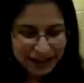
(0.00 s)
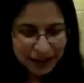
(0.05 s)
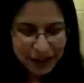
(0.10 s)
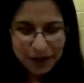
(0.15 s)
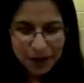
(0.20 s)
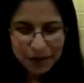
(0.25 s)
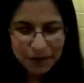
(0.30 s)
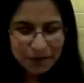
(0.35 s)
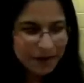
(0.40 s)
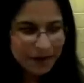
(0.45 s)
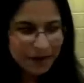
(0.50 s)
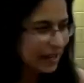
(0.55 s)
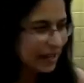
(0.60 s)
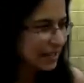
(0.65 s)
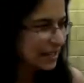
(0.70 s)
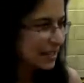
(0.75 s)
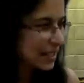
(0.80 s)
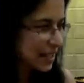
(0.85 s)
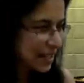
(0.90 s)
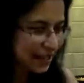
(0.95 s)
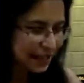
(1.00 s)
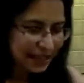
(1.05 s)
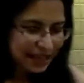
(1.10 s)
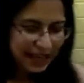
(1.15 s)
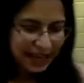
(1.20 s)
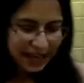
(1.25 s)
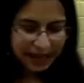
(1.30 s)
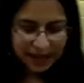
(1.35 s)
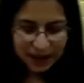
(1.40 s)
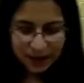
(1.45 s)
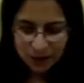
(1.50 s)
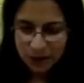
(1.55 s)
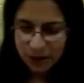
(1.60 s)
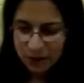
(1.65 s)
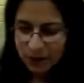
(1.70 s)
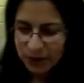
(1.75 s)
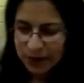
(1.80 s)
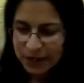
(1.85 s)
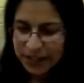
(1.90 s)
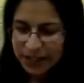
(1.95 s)
All right, now
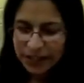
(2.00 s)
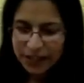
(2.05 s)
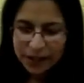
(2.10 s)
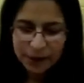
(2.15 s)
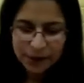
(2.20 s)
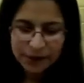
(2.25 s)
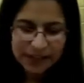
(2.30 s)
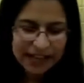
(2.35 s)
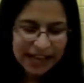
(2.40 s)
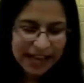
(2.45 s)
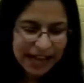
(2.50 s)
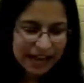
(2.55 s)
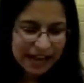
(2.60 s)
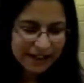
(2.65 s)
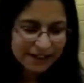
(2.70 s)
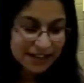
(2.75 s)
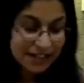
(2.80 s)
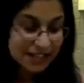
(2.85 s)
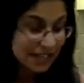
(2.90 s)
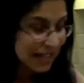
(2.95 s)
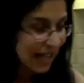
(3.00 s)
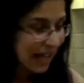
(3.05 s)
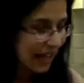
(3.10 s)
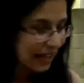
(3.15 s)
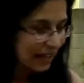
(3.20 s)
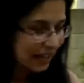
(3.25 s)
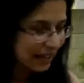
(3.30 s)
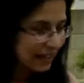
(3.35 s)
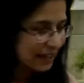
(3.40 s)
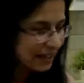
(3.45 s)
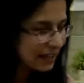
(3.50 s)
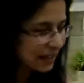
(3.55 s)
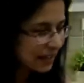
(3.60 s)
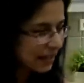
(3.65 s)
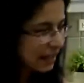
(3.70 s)
here we have salad